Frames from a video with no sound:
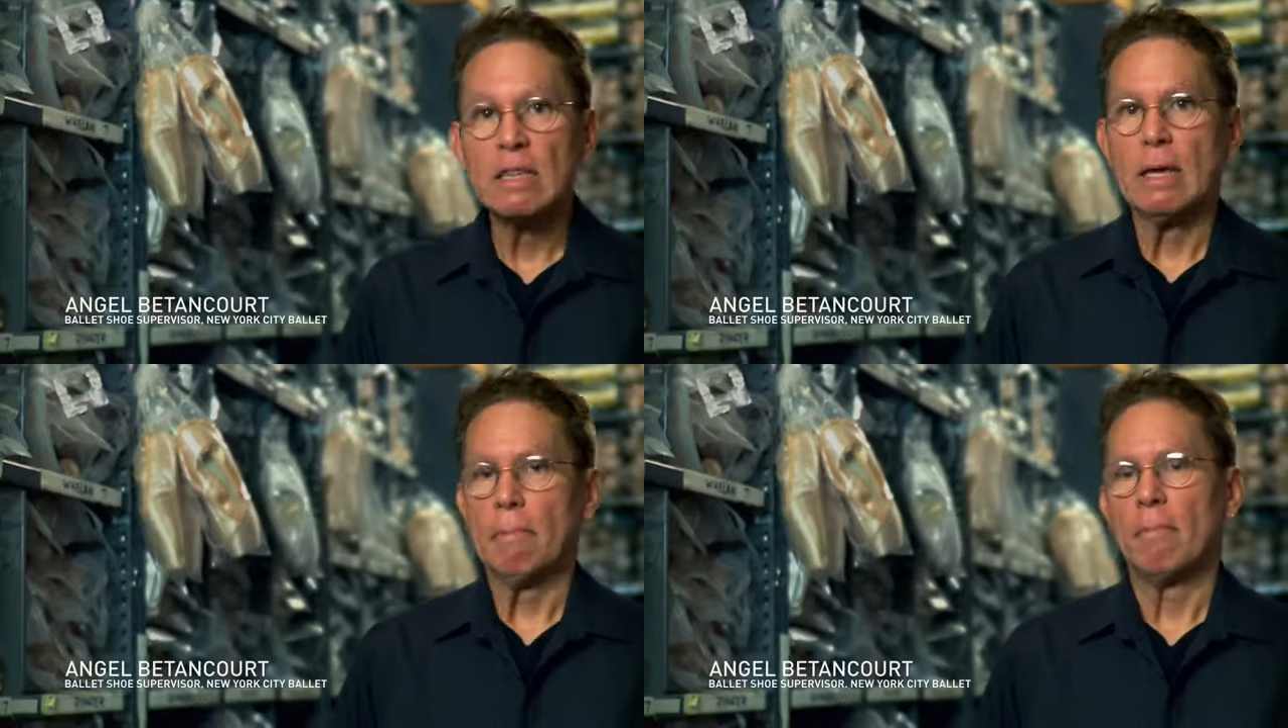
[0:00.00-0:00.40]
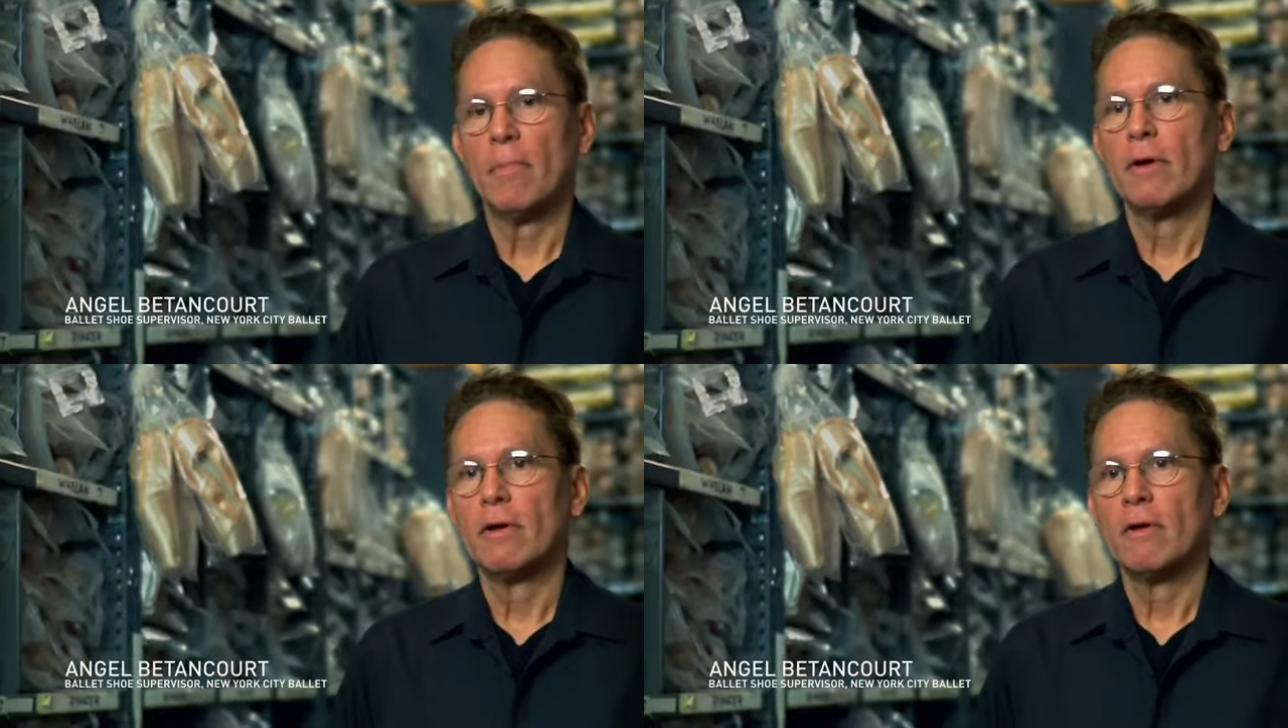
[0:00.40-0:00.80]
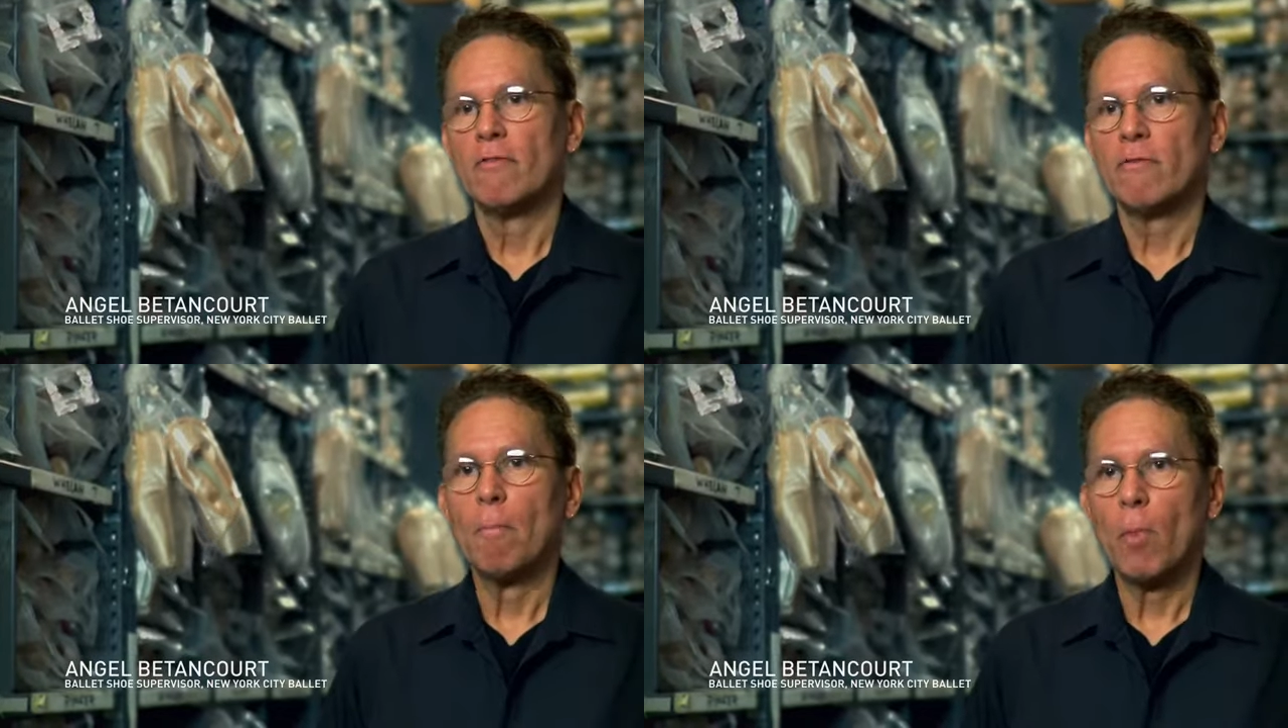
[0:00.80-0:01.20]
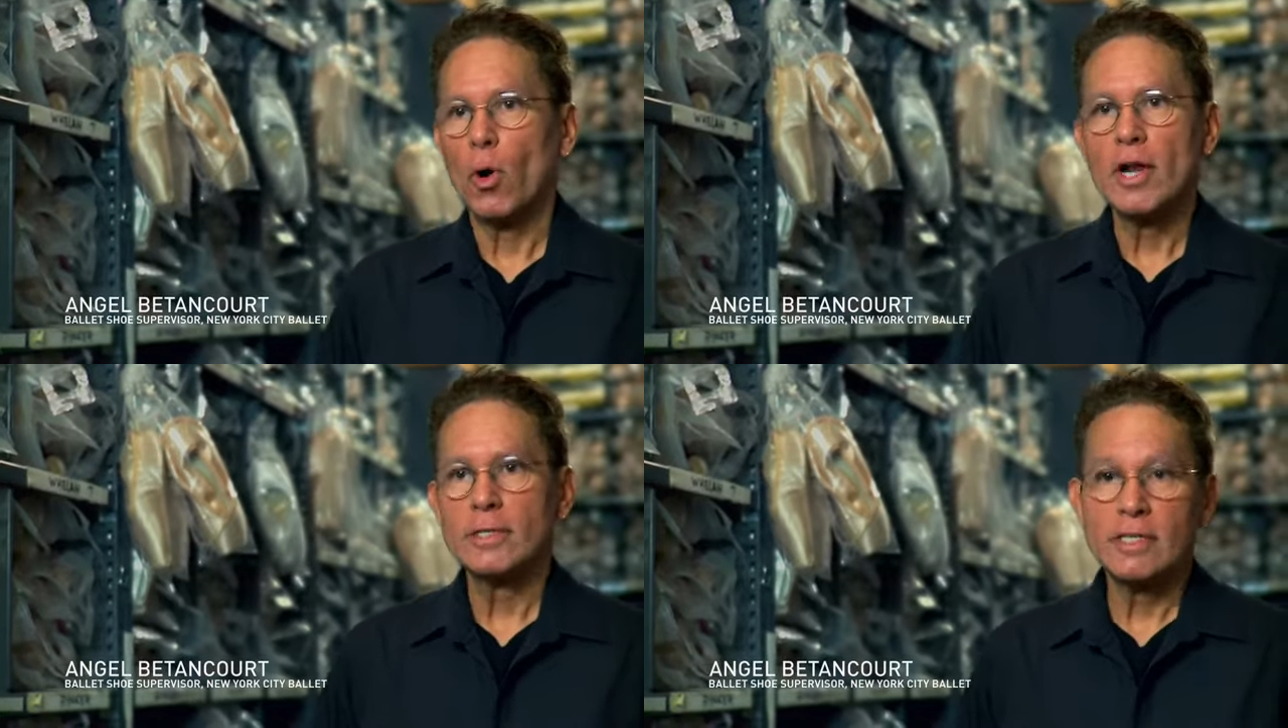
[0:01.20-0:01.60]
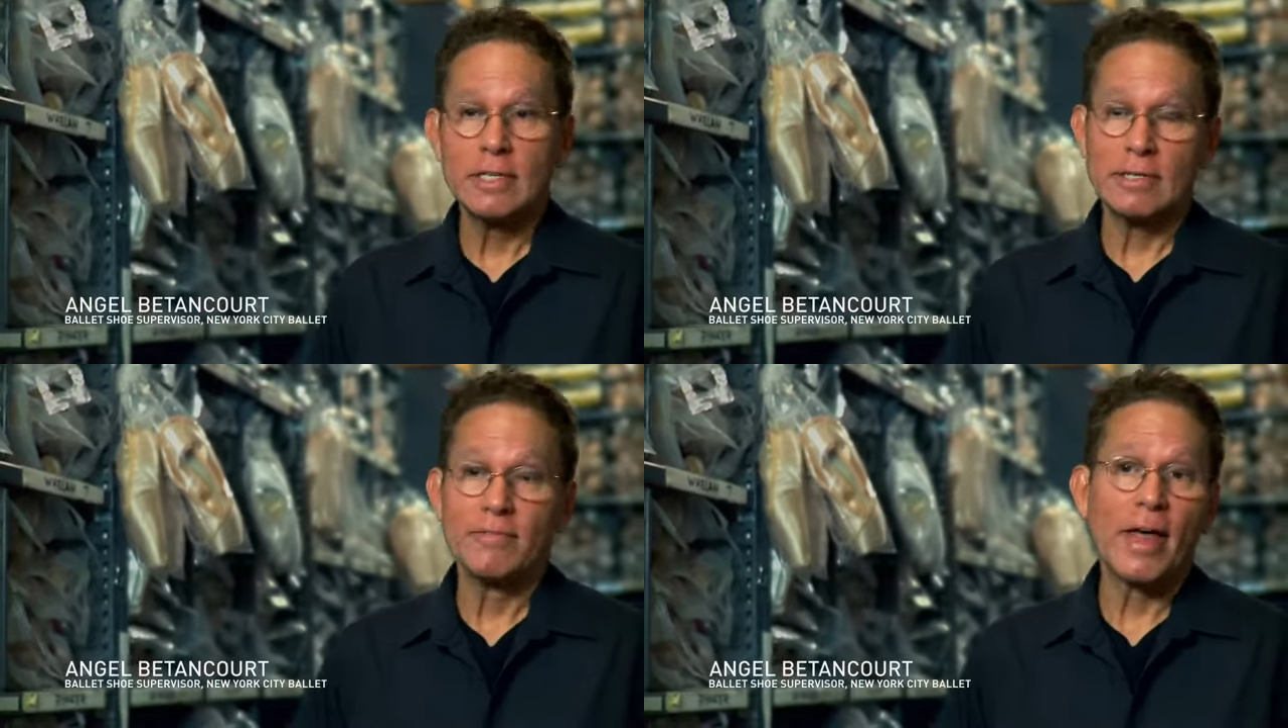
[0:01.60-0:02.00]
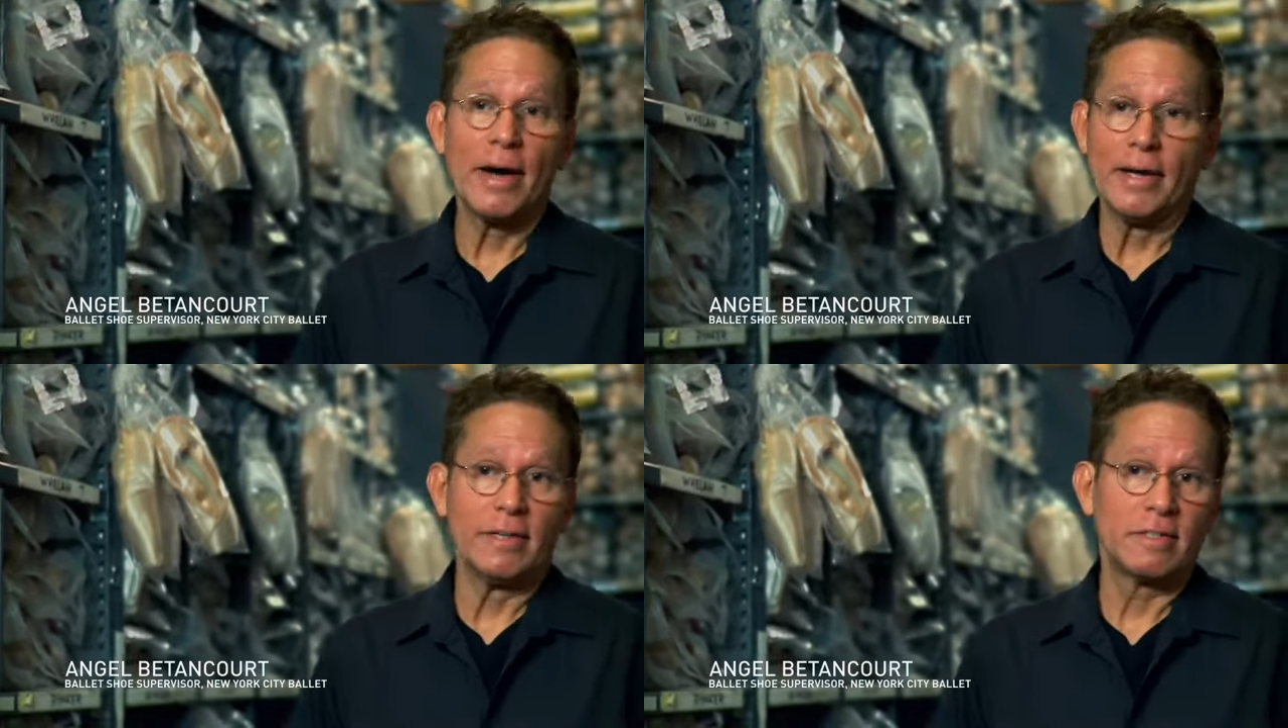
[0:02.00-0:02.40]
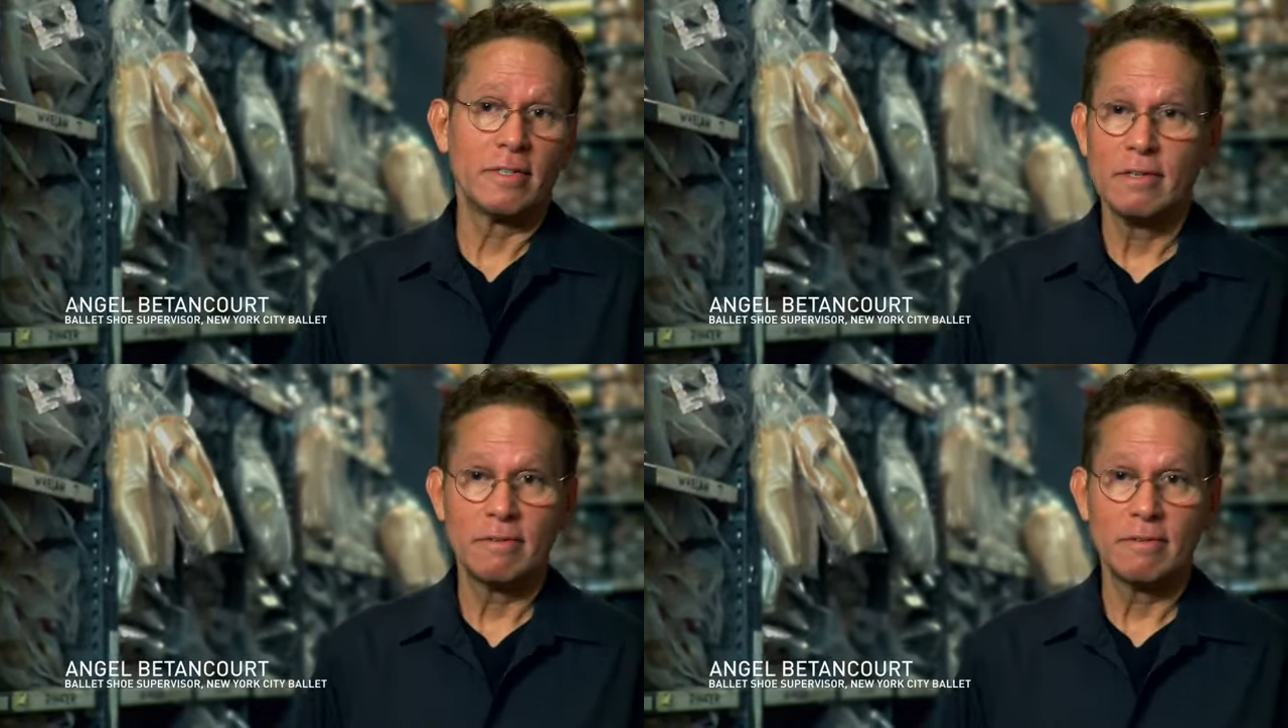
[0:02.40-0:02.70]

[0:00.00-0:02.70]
them from morning till night.